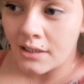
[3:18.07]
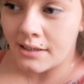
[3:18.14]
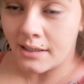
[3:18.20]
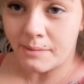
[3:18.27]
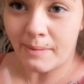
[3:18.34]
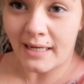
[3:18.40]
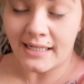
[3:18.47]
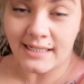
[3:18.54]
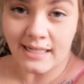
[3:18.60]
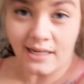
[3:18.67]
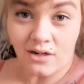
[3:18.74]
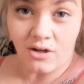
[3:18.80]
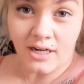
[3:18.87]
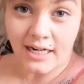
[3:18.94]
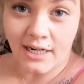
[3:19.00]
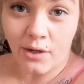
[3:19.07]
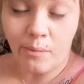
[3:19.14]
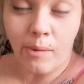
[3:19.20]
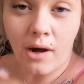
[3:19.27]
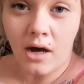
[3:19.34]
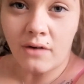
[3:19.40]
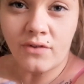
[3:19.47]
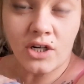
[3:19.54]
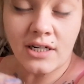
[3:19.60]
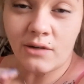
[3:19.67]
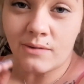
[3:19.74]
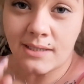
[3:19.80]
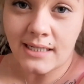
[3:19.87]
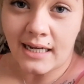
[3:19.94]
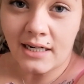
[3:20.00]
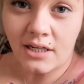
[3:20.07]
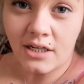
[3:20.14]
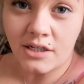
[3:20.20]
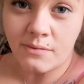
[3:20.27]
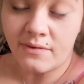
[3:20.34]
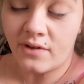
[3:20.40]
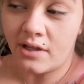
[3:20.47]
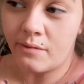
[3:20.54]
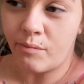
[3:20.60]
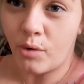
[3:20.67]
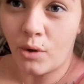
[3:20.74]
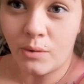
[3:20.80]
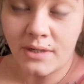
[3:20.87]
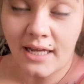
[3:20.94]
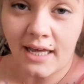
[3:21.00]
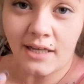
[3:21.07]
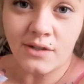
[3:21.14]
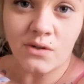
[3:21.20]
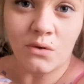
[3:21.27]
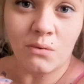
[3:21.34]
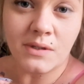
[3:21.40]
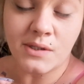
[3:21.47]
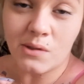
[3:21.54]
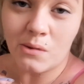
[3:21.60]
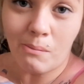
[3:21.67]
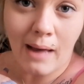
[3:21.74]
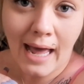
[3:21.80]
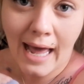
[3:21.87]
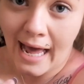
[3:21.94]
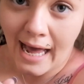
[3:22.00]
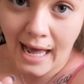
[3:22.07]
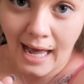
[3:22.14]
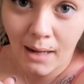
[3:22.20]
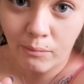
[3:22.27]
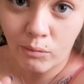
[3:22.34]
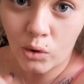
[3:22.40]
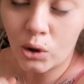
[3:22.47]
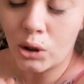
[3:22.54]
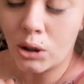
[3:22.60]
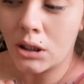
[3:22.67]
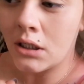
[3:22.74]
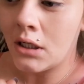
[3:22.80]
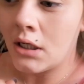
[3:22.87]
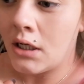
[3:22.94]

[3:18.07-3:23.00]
So it's basically like a little pot of like little salad with boiled eggs or with some ham or